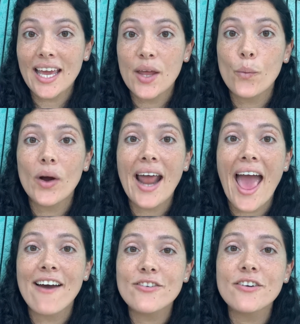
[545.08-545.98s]
in
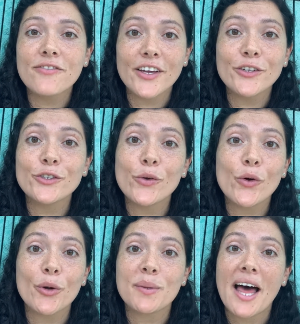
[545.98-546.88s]
whatever field you
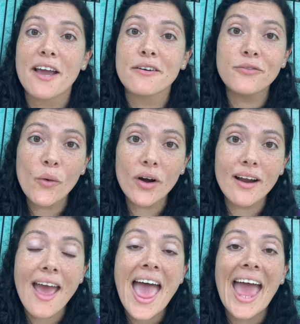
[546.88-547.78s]
are applying for,
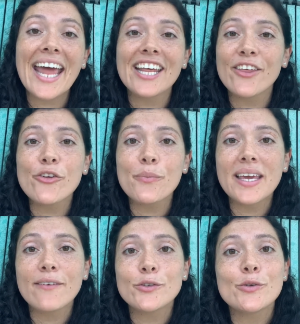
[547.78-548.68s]
and either
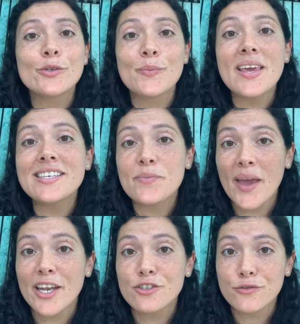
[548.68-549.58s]
be able to speak
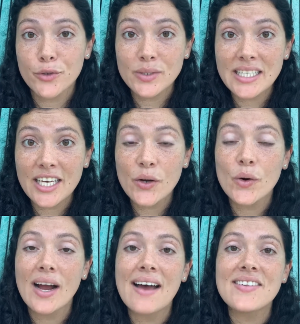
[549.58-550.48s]
Spanish fluently
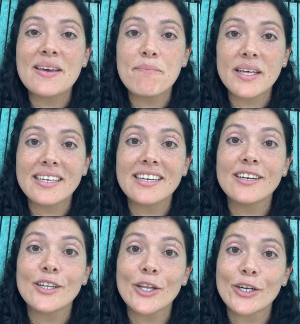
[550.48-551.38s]
or have the ability
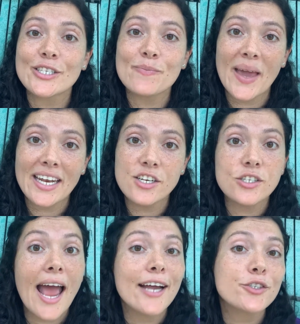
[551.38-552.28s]
to learn Spanish
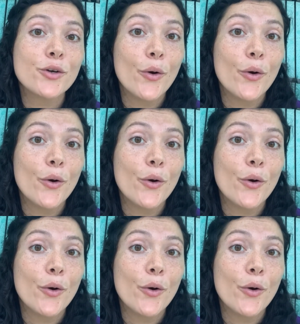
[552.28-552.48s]
at your own